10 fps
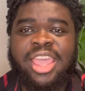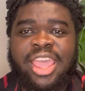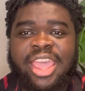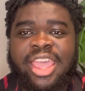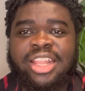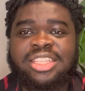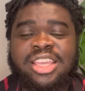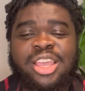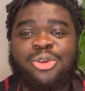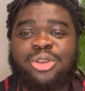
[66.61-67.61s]
And
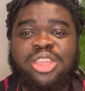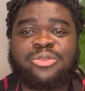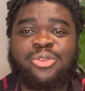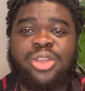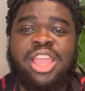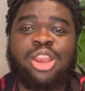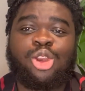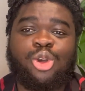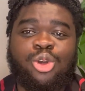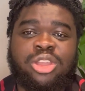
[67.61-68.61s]
it will give you a
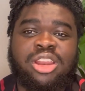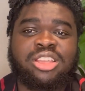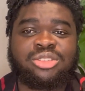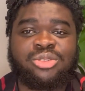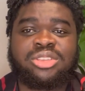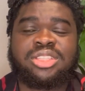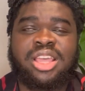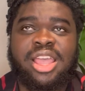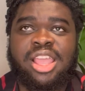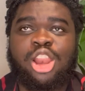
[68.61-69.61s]
long list because there
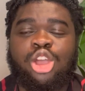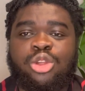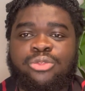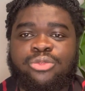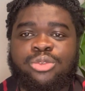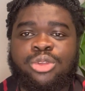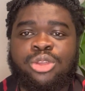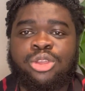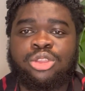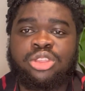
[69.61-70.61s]
are a lot of
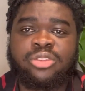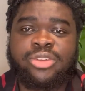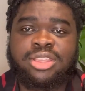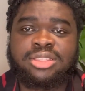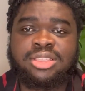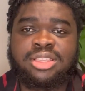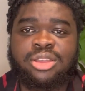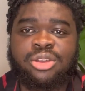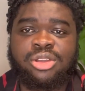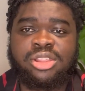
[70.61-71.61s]
universities
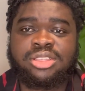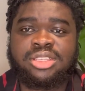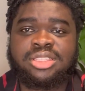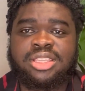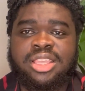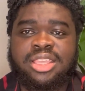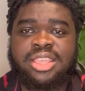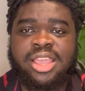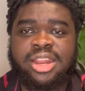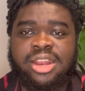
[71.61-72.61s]
and colleges in
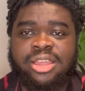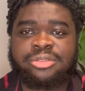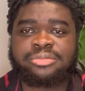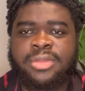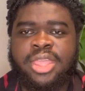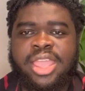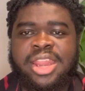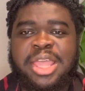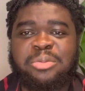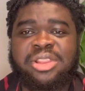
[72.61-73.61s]
Canada.
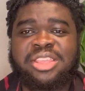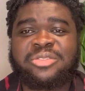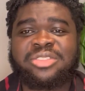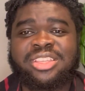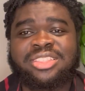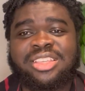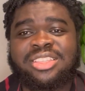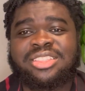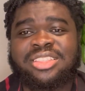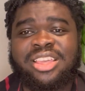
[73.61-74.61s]
And I believe this
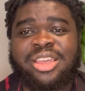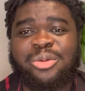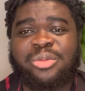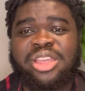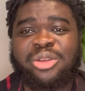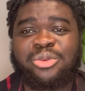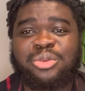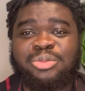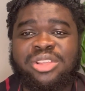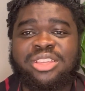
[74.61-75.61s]
is a
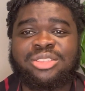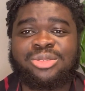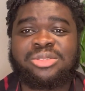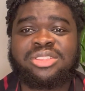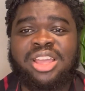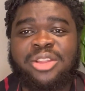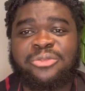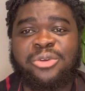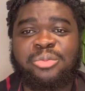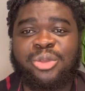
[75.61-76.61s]
good place to start
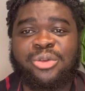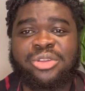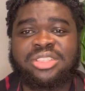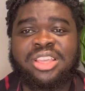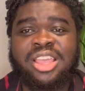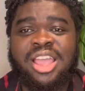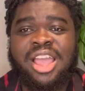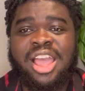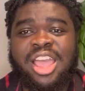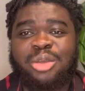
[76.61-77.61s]
from because
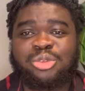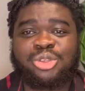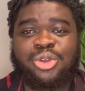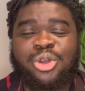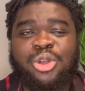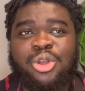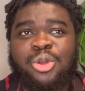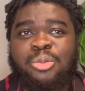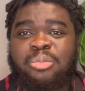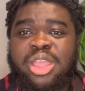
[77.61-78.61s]
I am sure
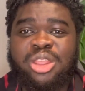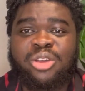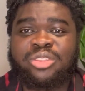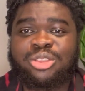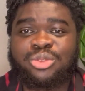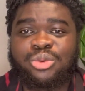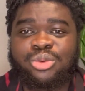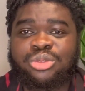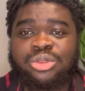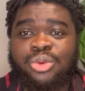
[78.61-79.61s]
many of the
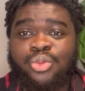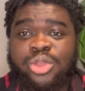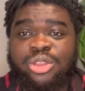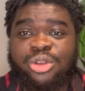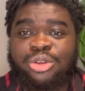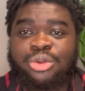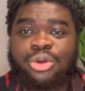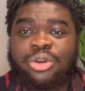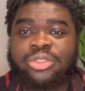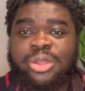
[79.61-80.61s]
schools, we don't
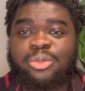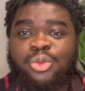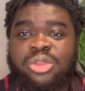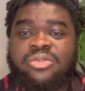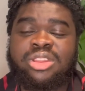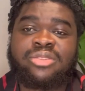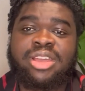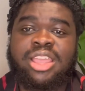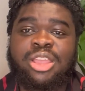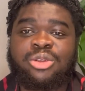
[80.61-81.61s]
know of them. We've
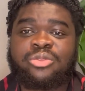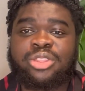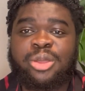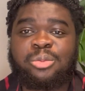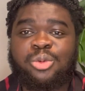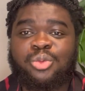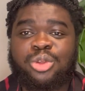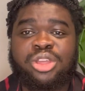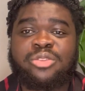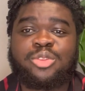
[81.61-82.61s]
never heard of them. We
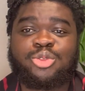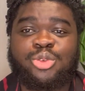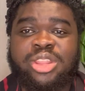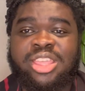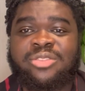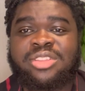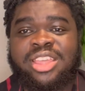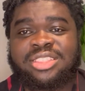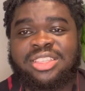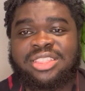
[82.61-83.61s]
don't even know they even
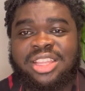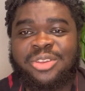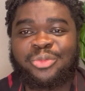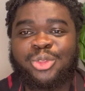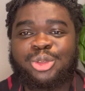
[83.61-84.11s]
existed.